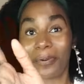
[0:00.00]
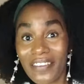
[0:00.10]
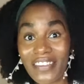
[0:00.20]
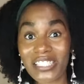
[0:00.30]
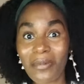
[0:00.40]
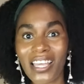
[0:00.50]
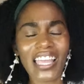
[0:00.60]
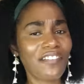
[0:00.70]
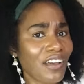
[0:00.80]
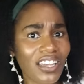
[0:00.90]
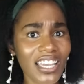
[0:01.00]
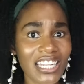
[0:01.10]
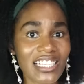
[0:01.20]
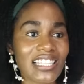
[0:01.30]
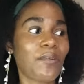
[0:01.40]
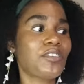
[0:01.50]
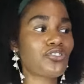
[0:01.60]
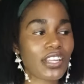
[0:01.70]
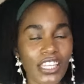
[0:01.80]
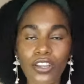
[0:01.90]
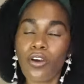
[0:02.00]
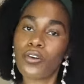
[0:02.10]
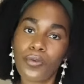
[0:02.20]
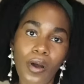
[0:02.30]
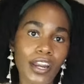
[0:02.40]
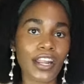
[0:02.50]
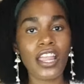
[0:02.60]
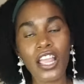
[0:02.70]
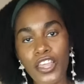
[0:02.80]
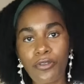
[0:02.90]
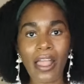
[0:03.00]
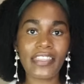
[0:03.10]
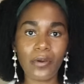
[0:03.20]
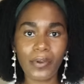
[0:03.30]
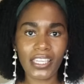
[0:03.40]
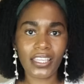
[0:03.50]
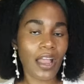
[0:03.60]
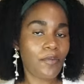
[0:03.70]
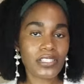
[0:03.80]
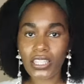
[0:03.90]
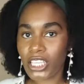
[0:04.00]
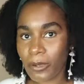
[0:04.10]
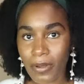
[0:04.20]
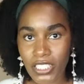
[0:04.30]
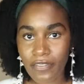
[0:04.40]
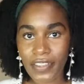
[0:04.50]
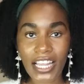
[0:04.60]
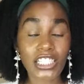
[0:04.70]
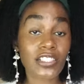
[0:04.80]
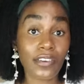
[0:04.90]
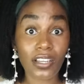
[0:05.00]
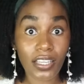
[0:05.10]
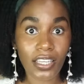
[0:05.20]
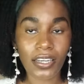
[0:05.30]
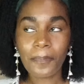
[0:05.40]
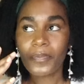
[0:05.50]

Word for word: previous month I felt good because I was drinking okra water throughout that week. I wasn't thinking much of it. I just felt good.